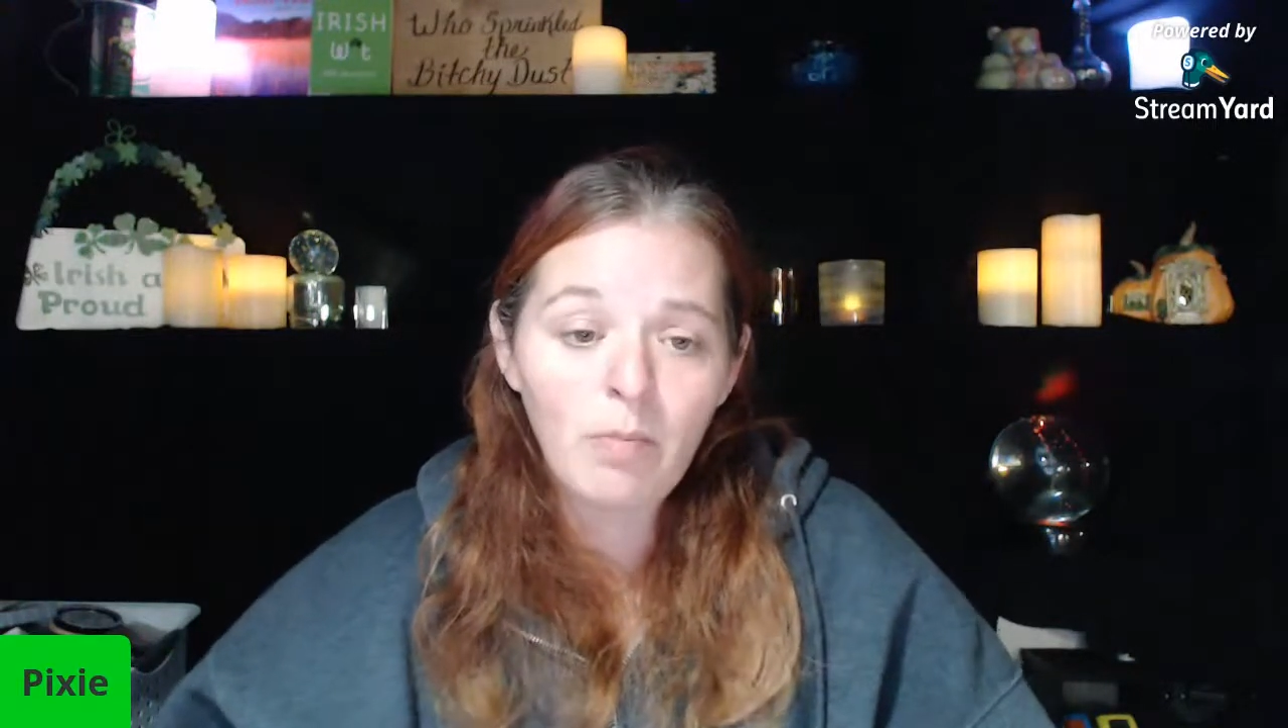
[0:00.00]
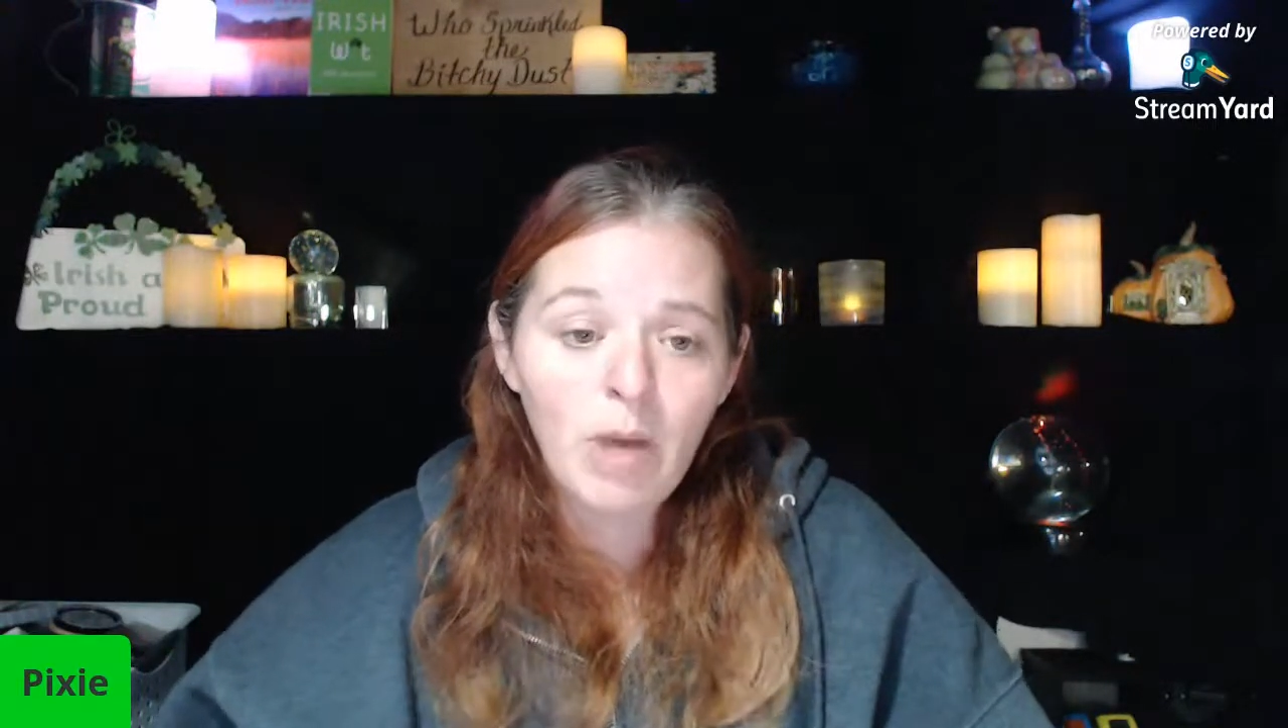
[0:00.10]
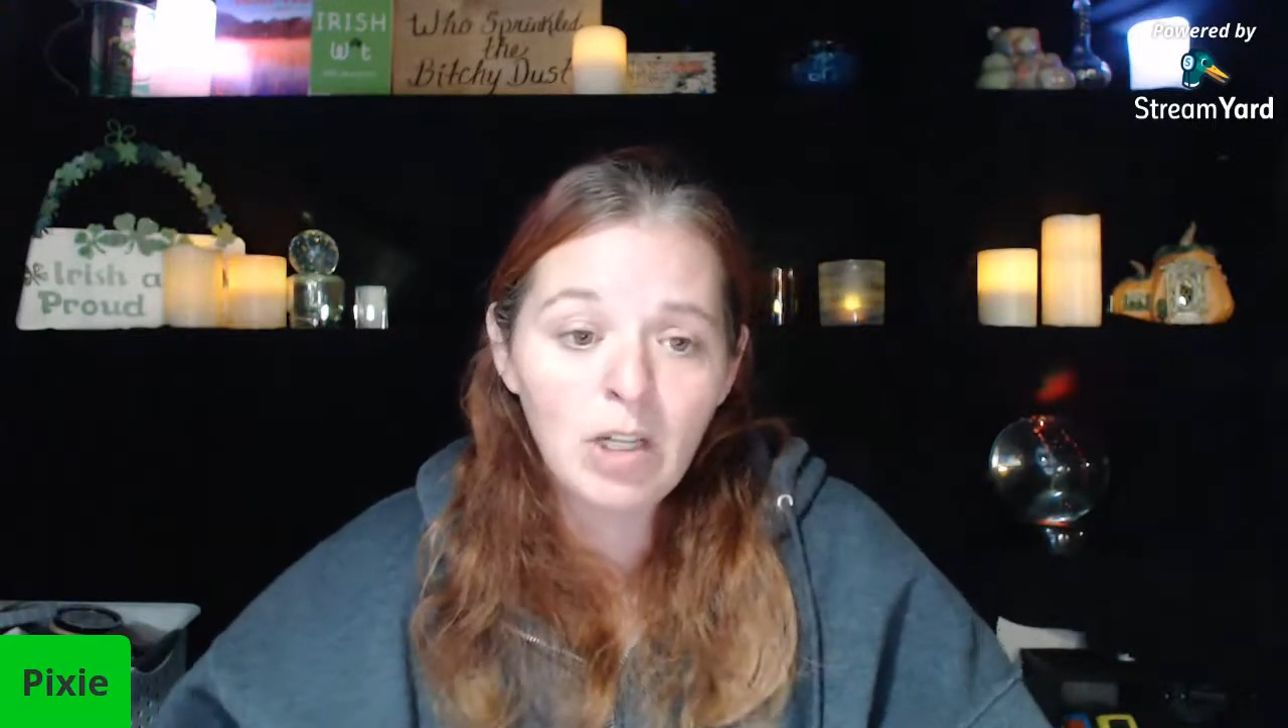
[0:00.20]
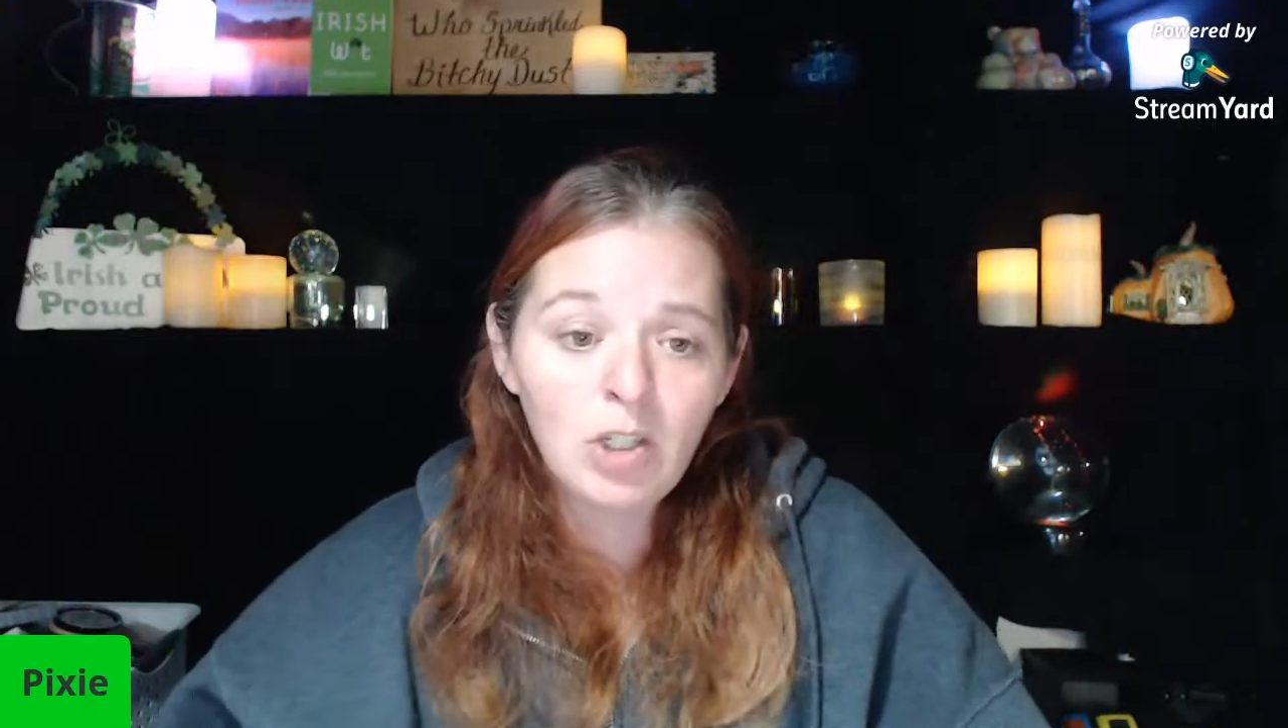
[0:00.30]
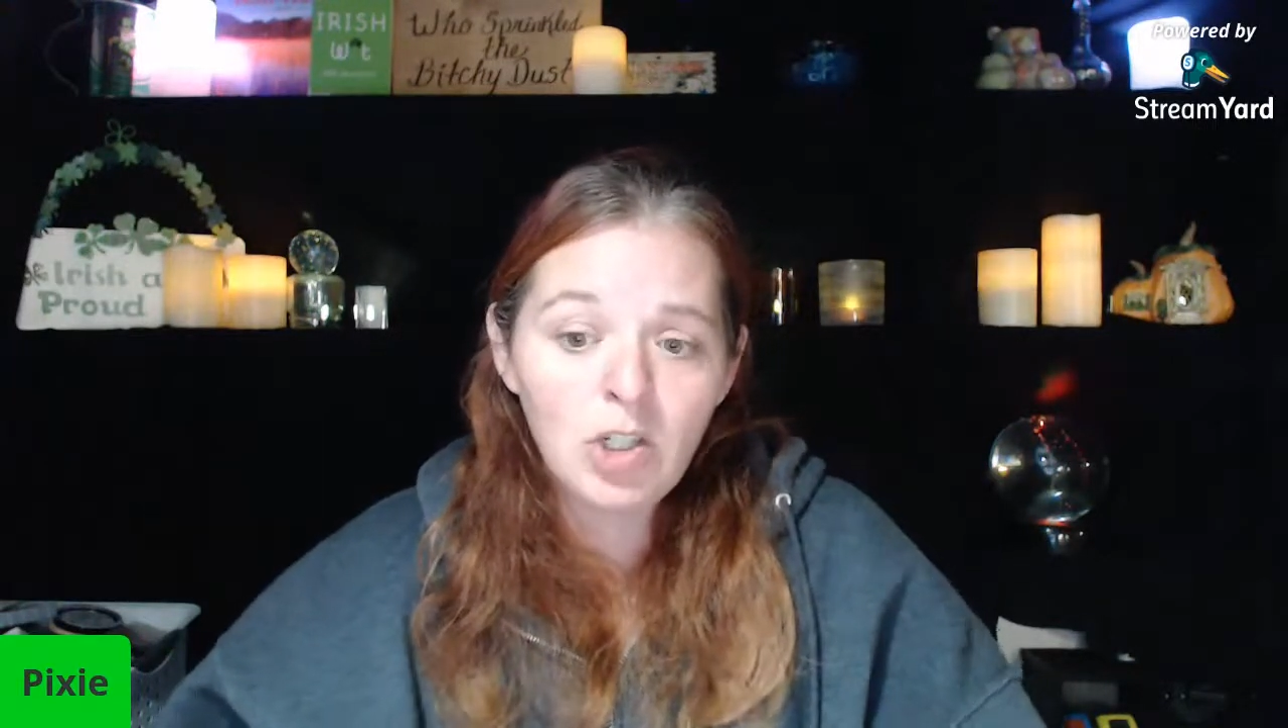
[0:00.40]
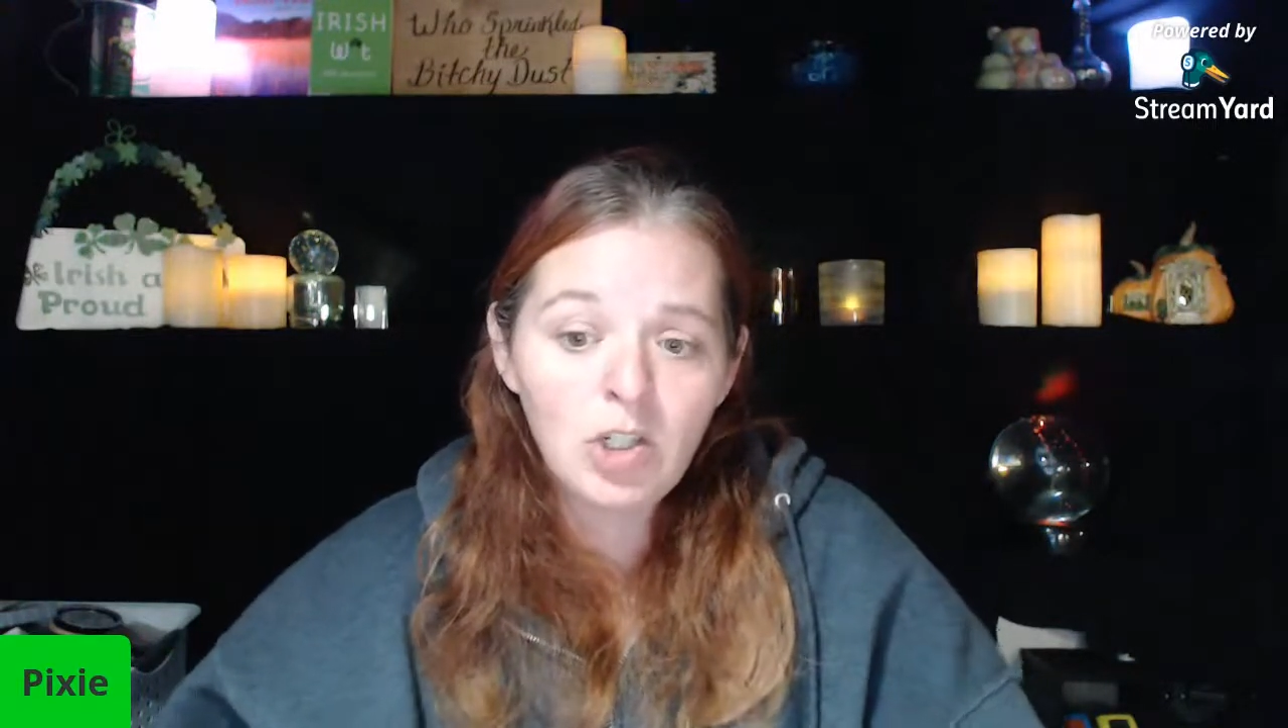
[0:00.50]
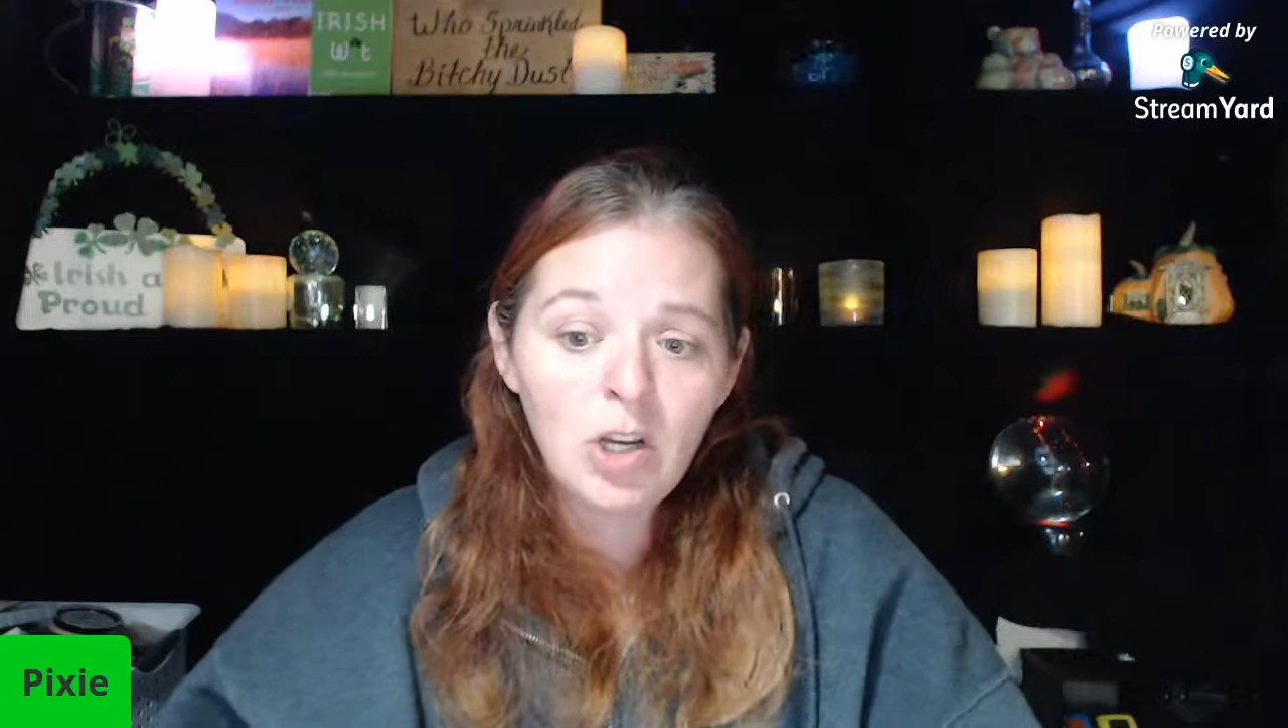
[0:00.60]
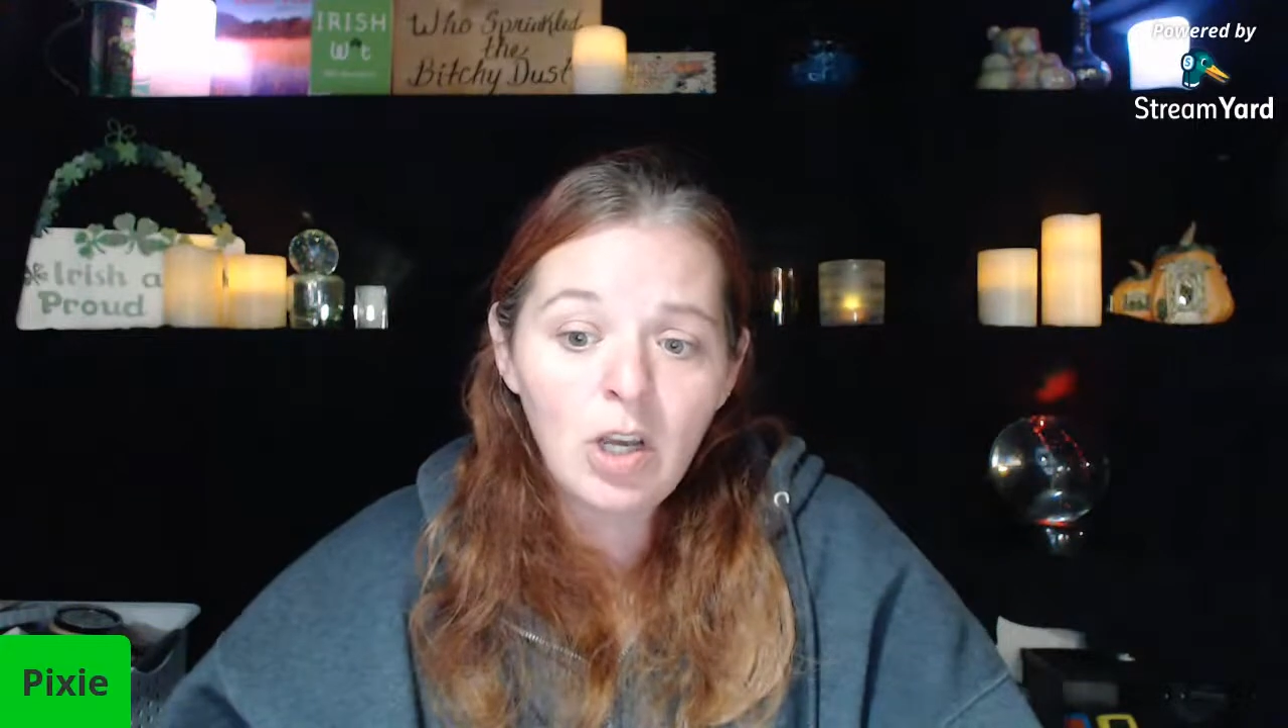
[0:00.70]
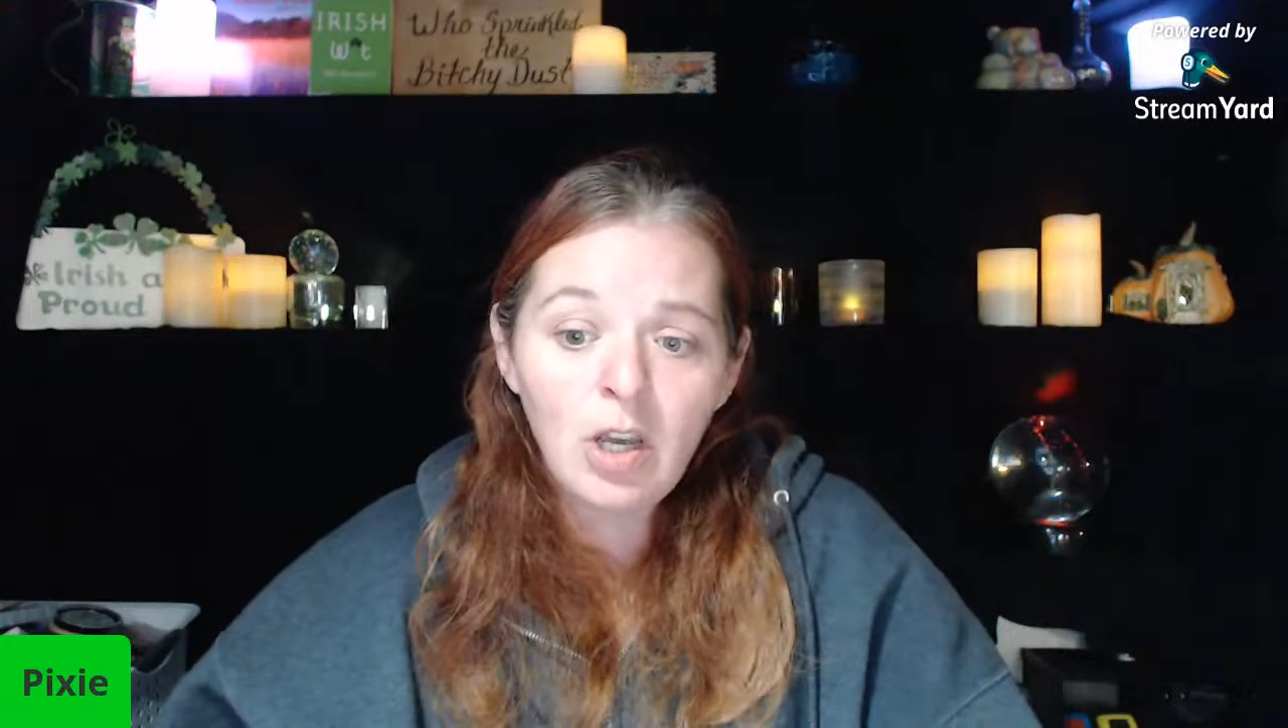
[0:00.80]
much.